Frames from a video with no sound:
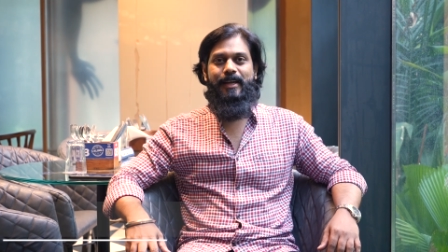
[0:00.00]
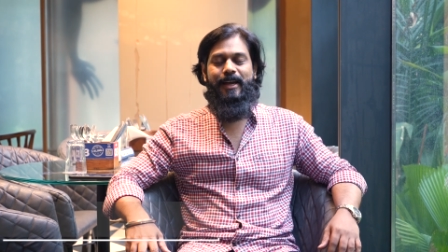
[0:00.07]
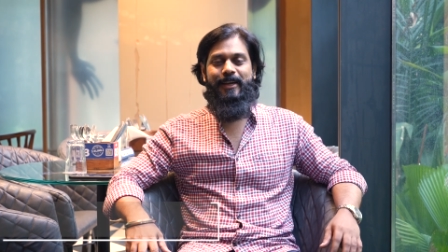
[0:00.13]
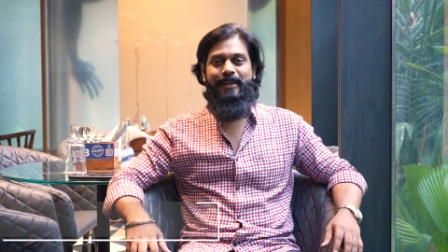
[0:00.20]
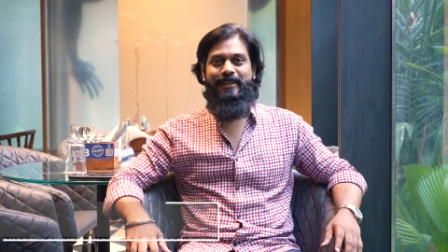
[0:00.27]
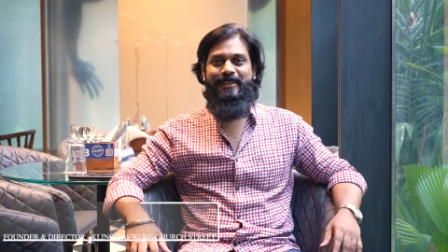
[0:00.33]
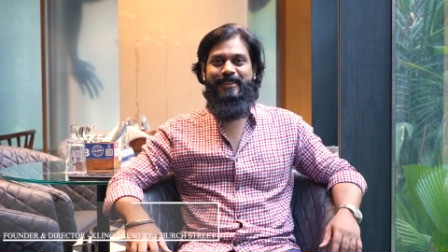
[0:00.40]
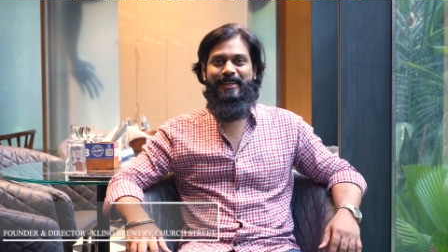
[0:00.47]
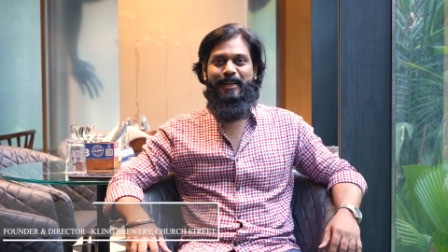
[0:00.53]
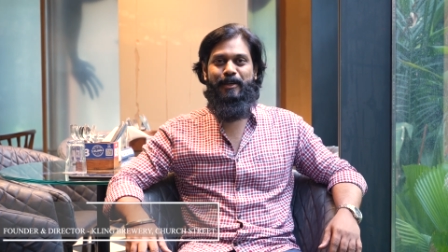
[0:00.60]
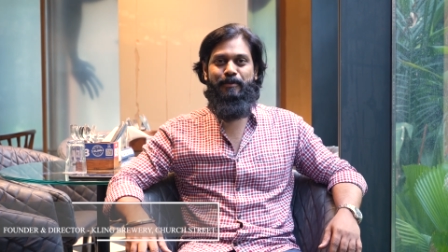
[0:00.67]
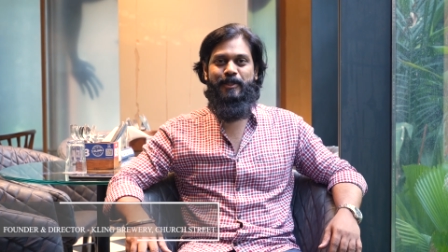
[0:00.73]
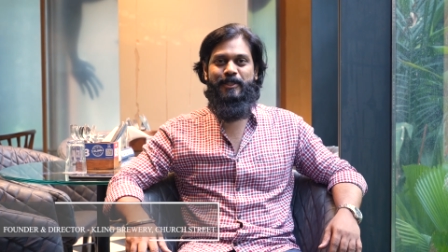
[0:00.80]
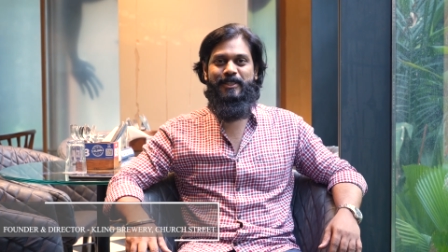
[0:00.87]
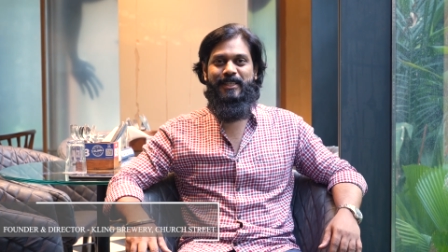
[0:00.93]
Hi,
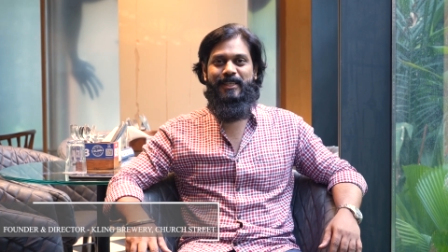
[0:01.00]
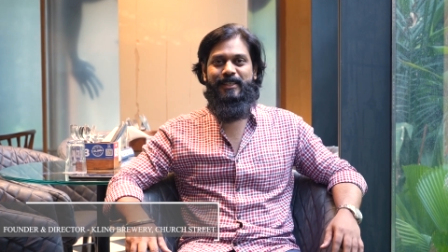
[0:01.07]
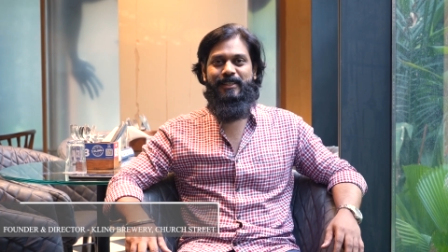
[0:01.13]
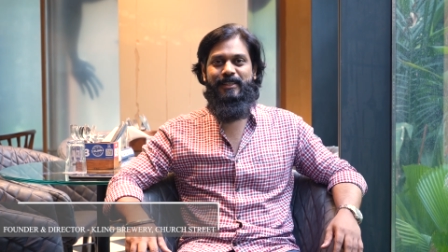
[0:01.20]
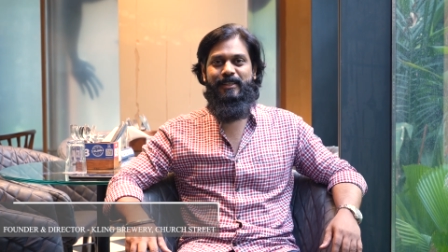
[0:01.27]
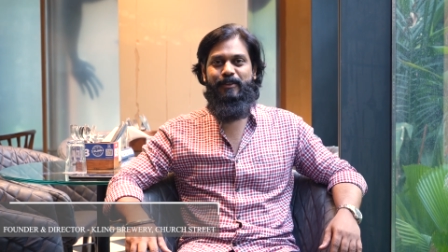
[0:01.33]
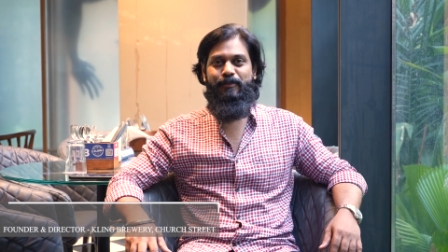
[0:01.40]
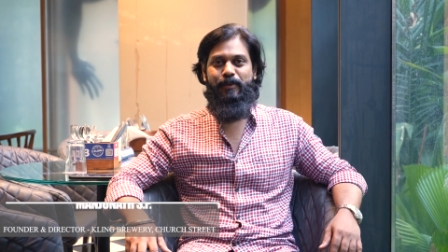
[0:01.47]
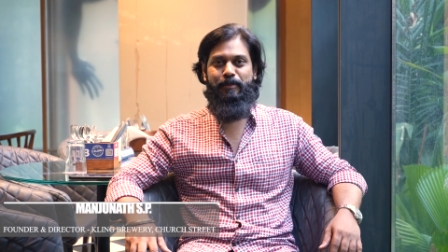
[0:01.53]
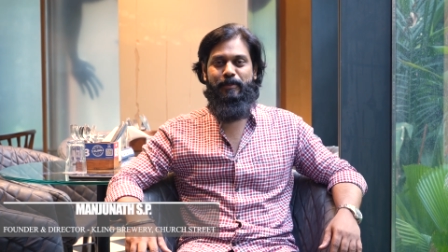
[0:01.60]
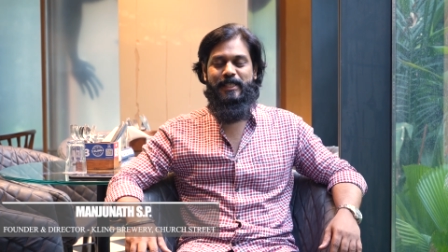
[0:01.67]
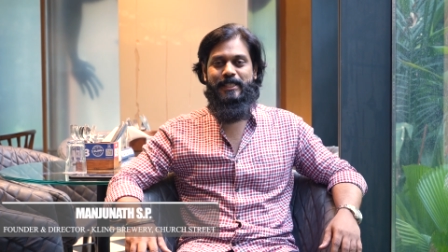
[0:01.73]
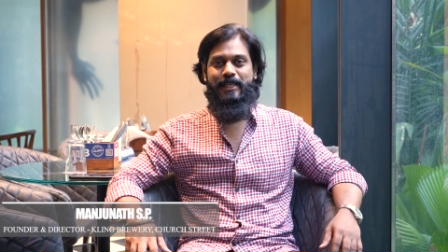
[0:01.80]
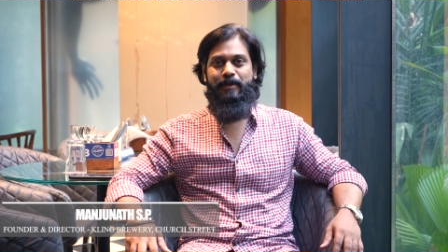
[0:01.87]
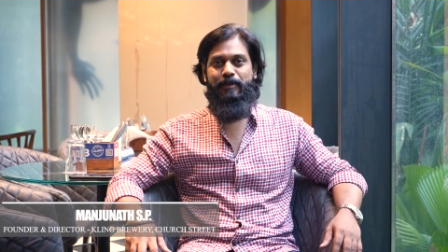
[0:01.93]
I'm Manjunath from
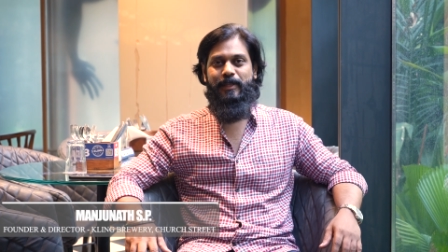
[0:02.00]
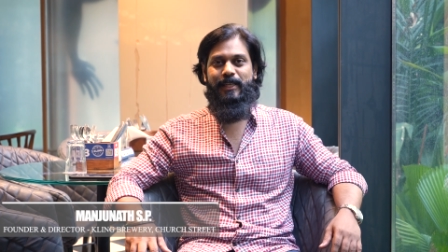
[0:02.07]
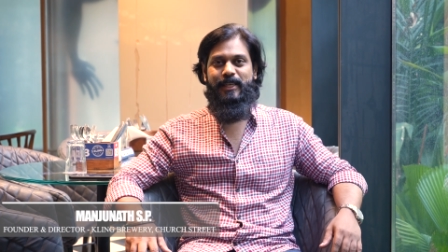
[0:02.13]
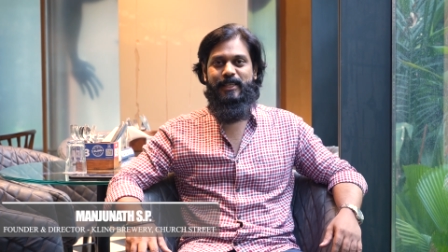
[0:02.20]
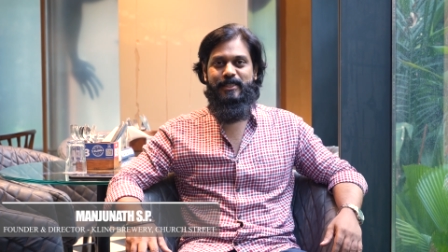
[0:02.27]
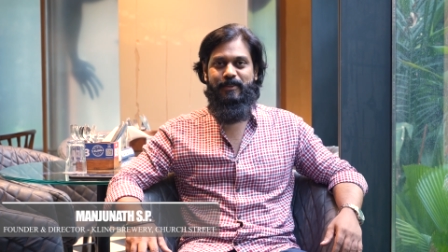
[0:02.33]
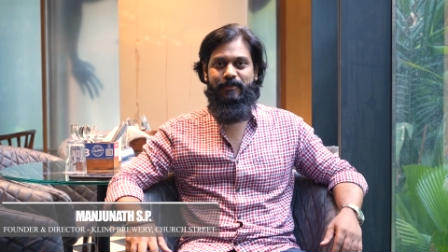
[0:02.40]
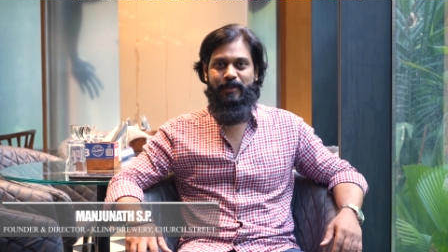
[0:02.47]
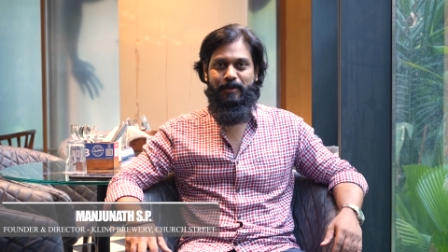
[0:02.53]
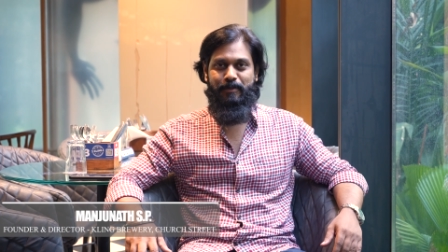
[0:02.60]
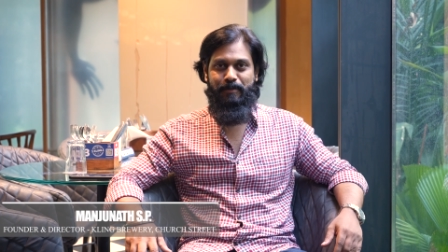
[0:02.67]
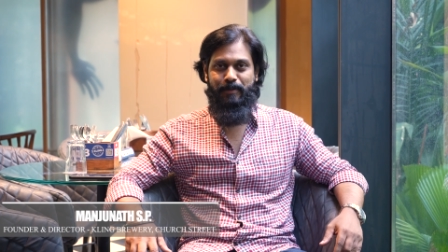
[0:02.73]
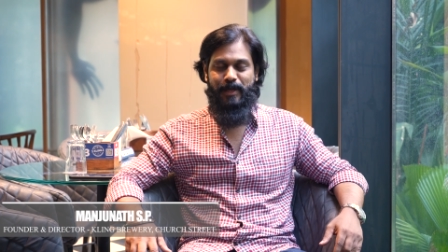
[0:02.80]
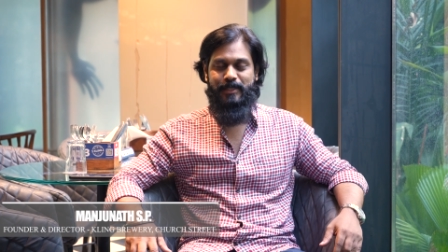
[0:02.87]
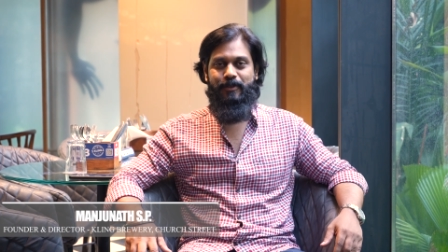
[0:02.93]
EGMP
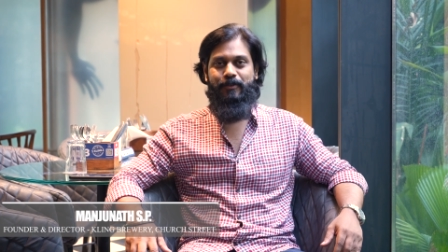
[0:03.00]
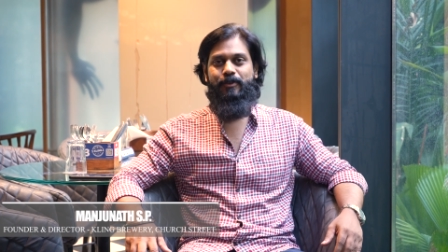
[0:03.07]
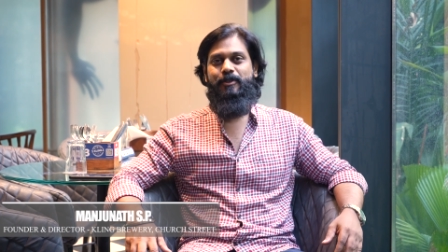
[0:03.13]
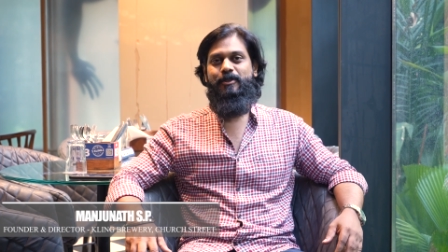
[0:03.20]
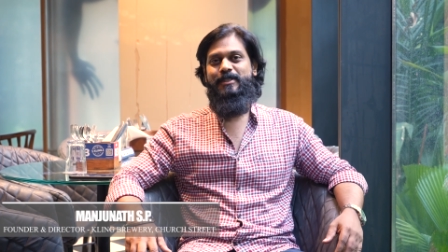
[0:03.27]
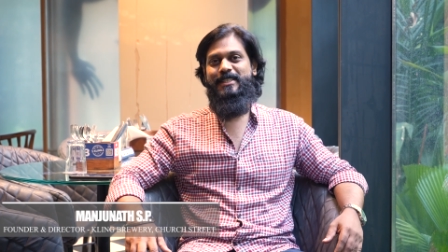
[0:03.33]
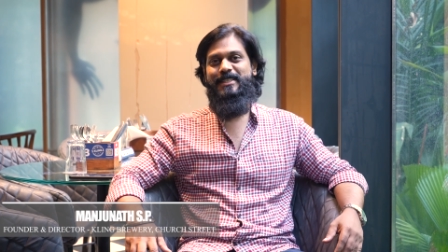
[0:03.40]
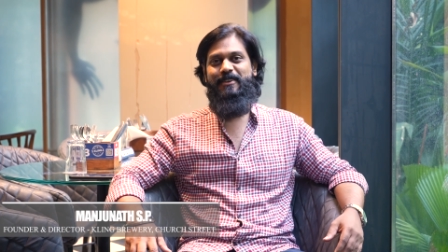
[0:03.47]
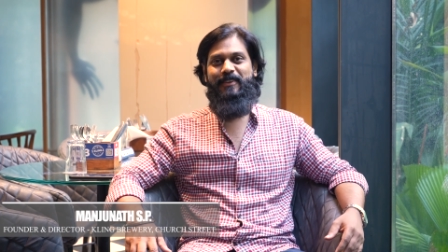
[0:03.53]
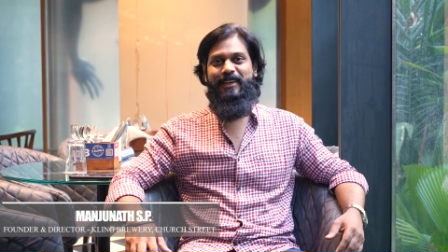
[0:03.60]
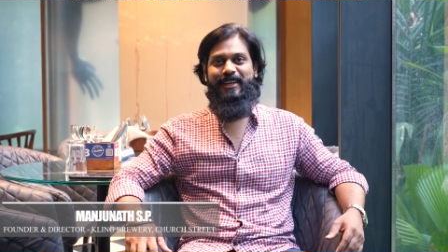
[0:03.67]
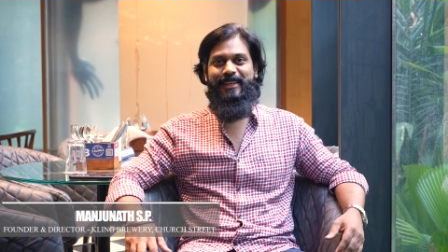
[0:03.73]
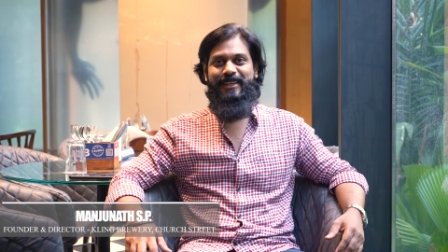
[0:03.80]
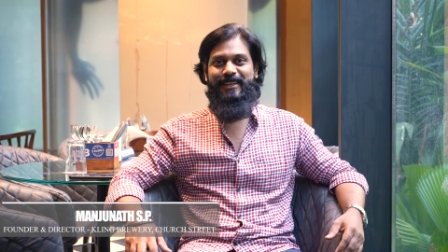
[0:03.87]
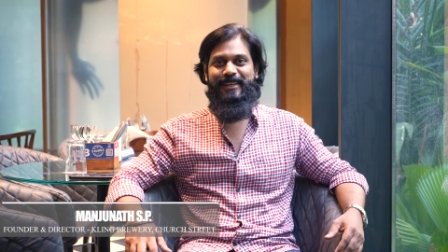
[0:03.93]
37, batch of
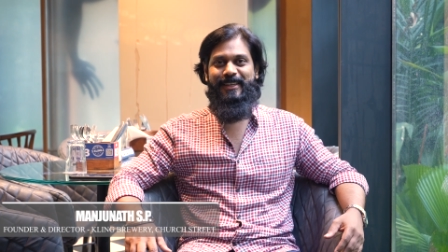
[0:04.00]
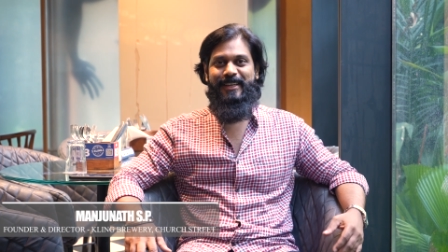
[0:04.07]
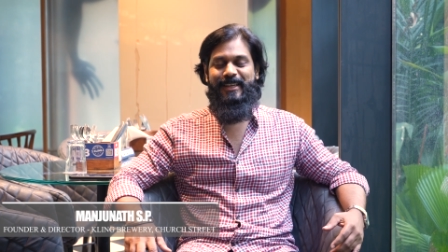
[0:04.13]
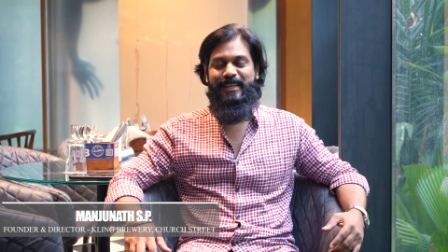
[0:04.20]
2017.